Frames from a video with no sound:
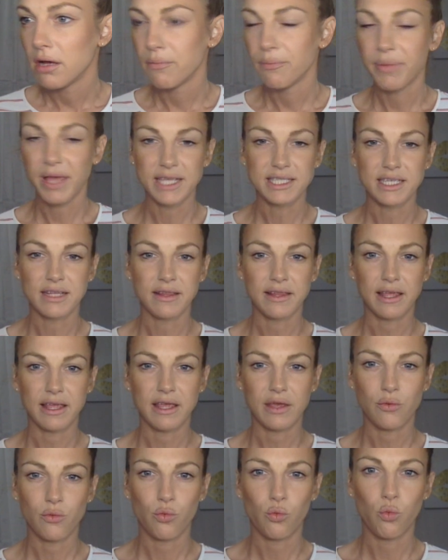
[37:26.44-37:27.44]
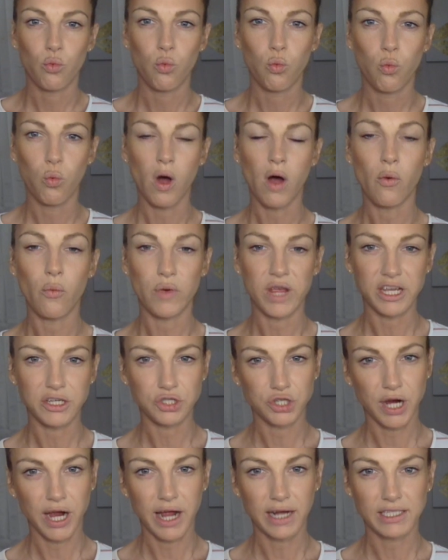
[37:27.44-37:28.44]
basically what we
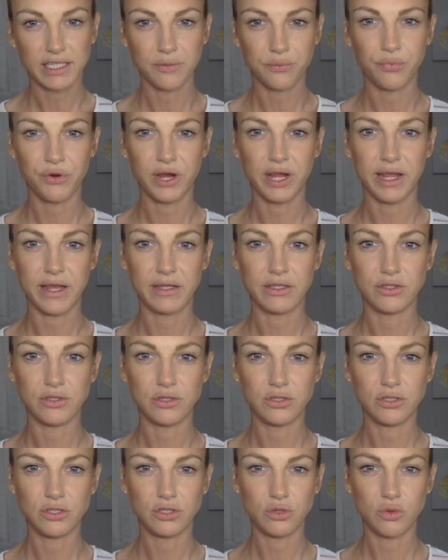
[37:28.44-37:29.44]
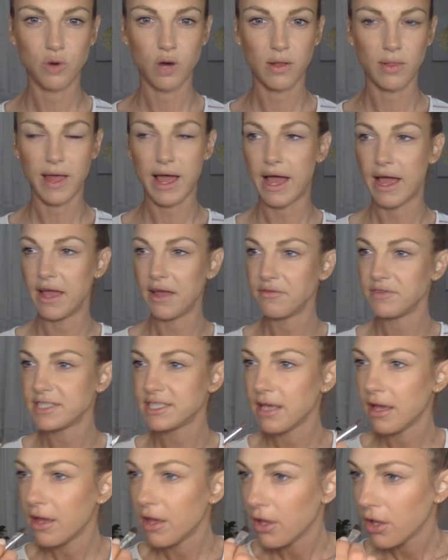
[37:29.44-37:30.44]
attract and bring into our lives
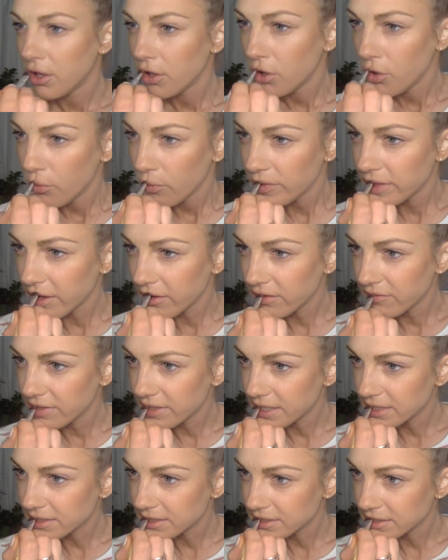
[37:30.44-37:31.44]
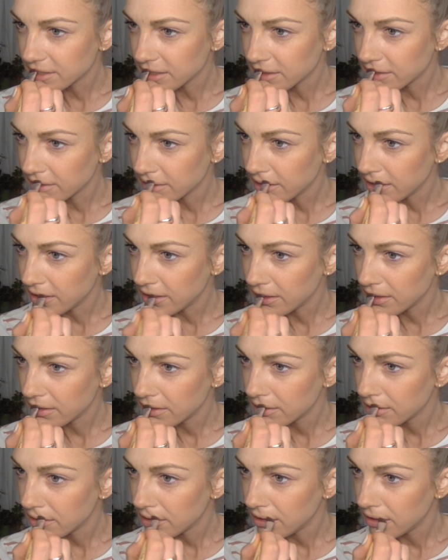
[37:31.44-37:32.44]
without even necessarily
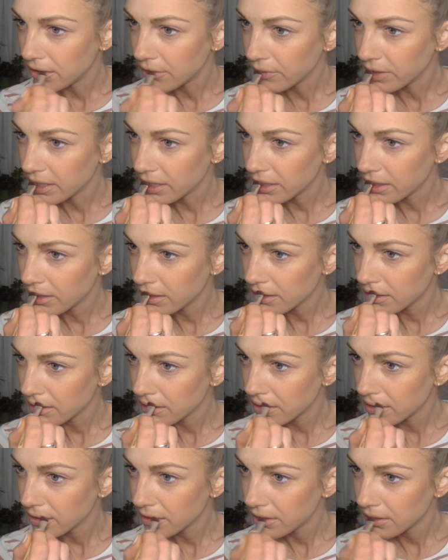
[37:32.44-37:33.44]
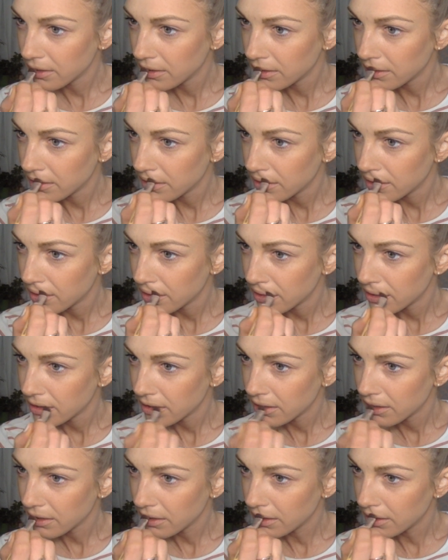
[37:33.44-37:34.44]
knowing it.
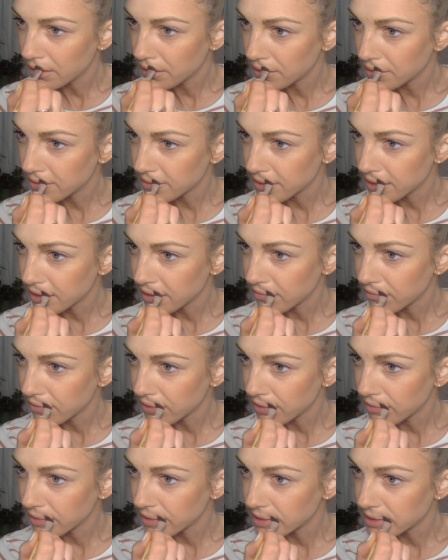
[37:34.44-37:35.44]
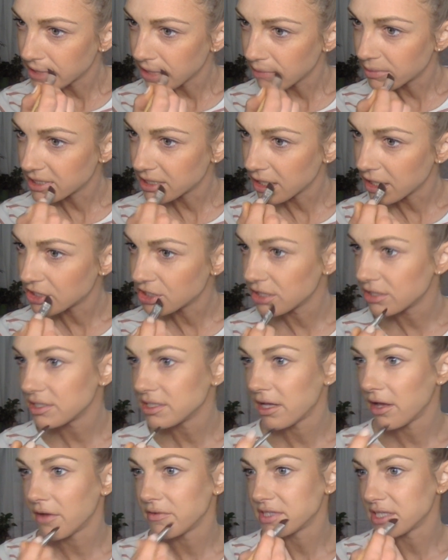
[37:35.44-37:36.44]
It's kind of where we sabotage
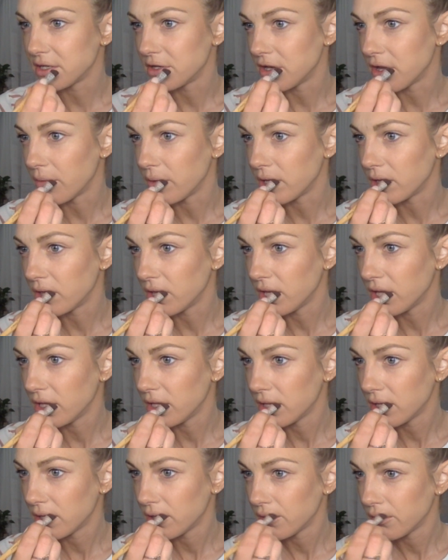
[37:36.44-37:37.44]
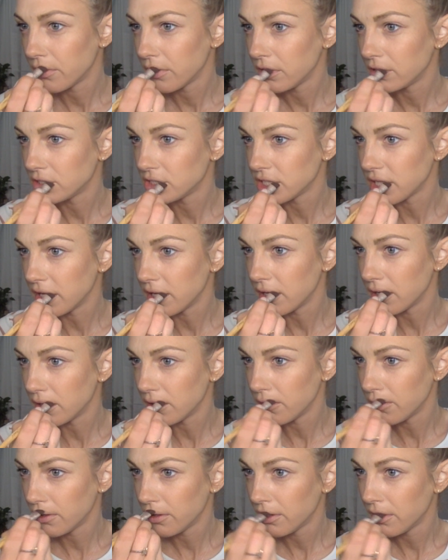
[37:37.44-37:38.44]
ourselves unknowingly, our
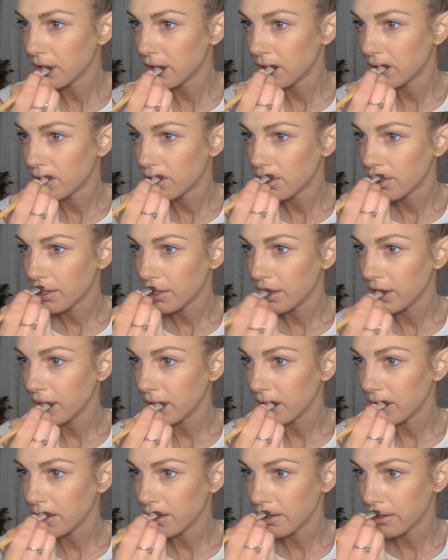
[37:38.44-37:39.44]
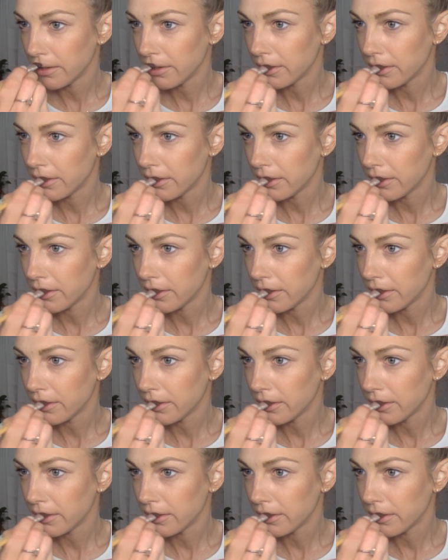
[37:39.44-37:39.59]
shadow. And